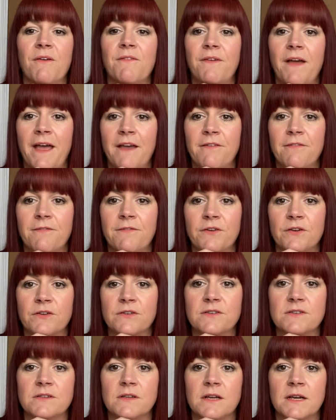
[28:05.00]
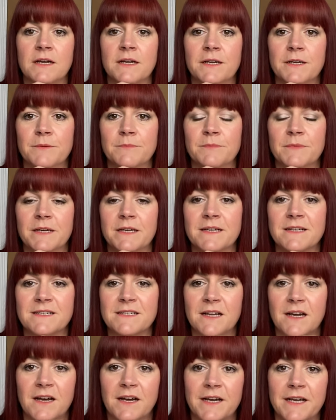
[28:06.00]
of effort and
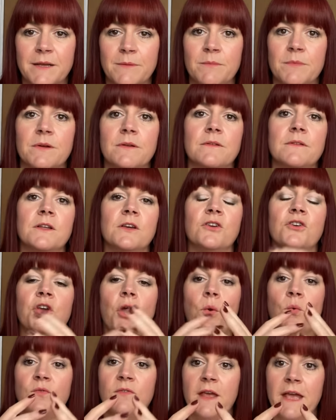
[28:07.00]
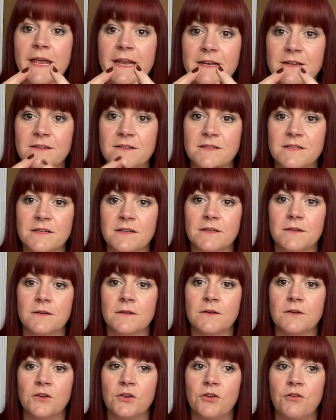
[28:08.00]
time that goes into
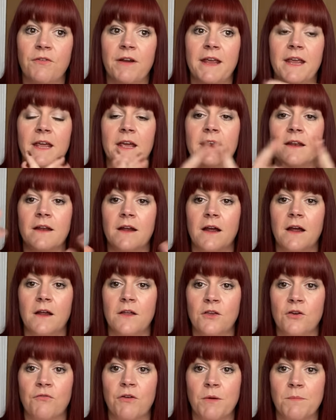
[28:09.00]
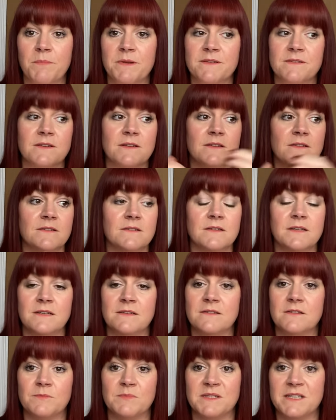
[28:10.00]
curating your own business
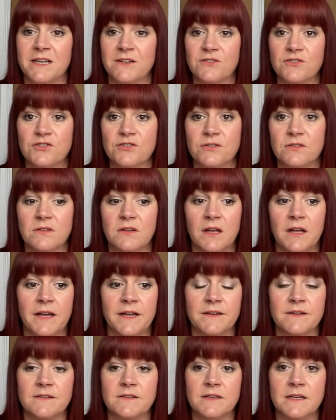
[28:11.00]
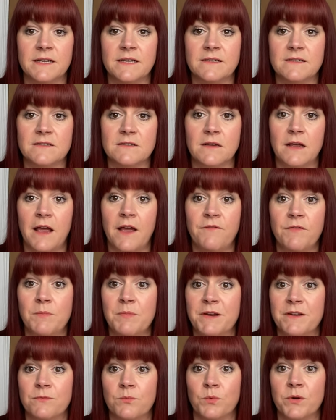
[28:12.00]
is substantial, and it's
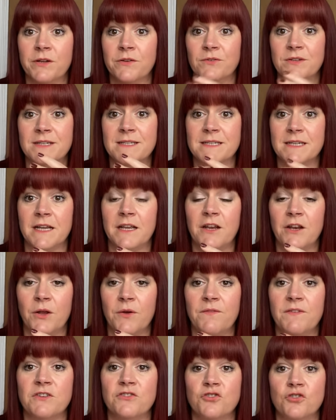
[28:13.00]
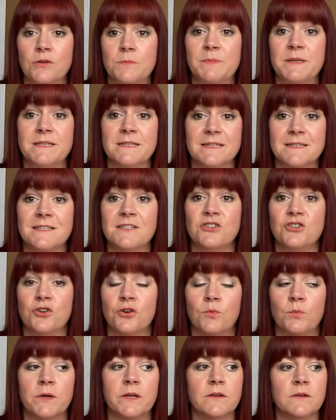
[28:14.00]
everybody's world, isn't it? You know, if it's your business, it's
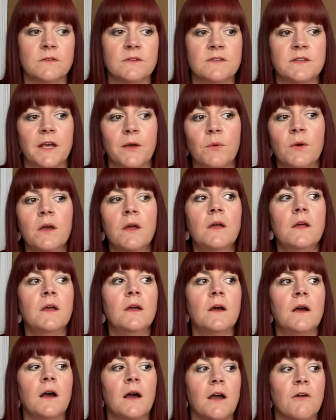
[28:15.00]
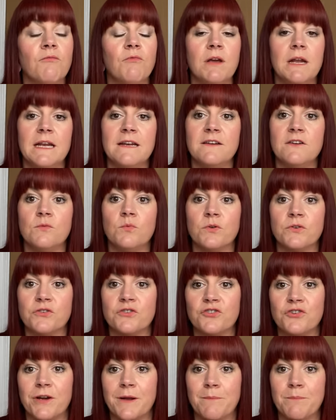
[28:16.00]
your world. So I really did want to
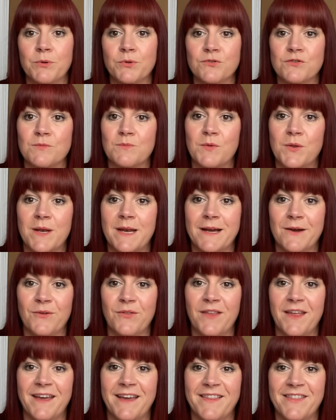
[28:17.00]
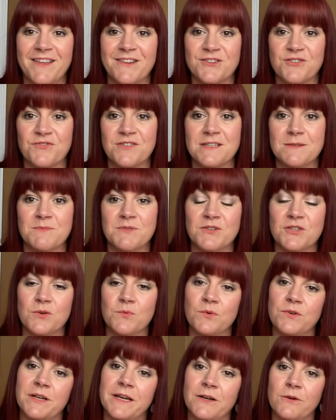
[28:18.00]
try and put something out there this Christmas that
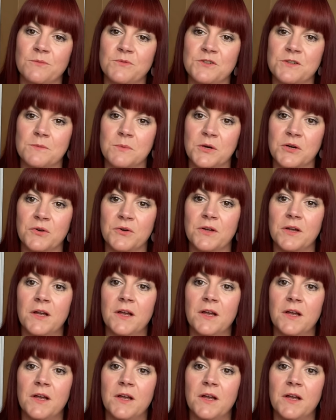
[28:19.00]
would help support